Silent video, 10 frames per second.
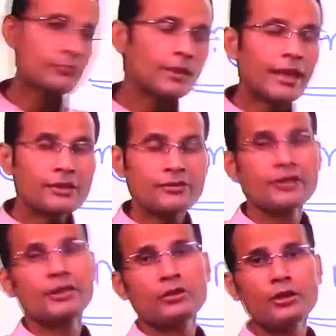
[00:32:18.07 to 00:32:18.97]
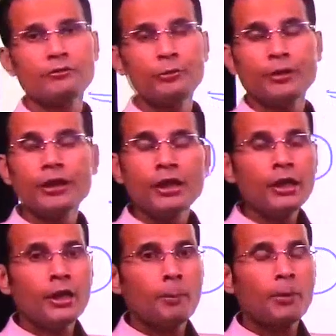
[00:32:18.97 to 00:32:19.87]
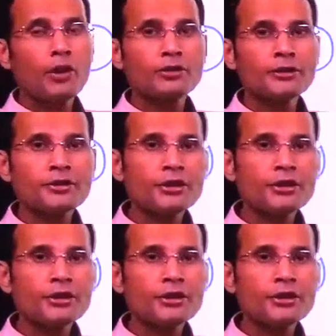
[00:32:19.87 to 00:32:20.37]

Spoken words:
extracellular fluid, because it's